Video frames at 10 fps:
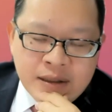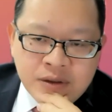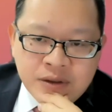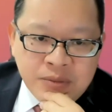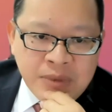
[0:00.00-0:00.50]

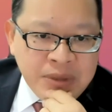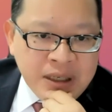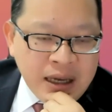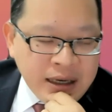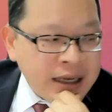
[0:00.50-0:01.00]
So
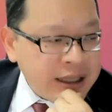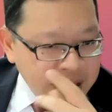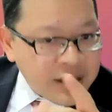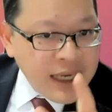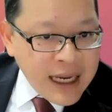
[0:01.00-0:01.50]
maybe
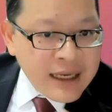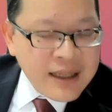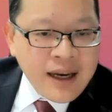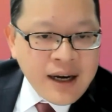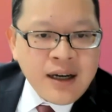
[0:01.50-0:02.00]
I could
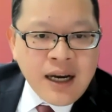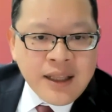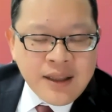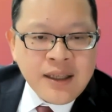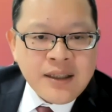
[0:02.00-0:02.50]
end there.
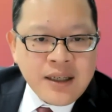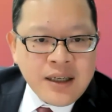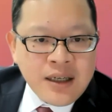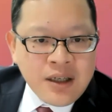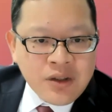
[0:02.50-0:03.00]
I think
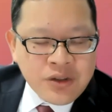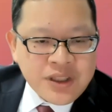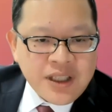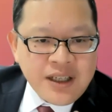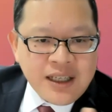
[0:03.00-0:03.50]

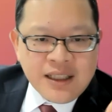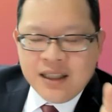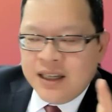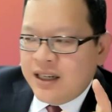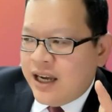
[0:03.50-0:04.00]
considering that
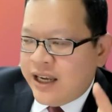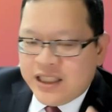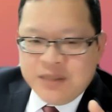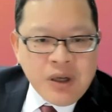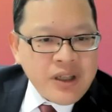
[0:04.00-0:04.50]
I
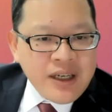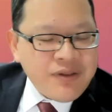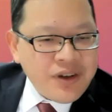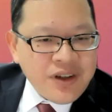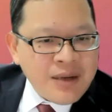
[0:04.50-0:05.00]
expound any
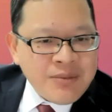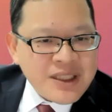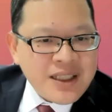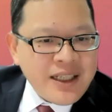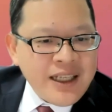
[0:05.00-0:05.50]
further, I'm
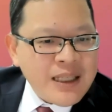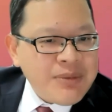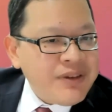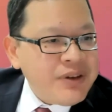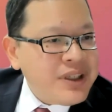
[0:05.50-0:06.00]
just going to eat
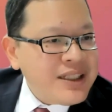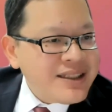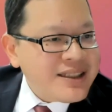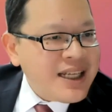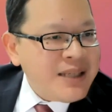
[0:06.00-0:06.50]
up everyone
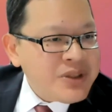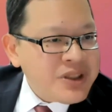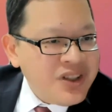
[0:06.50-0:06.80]
else's time.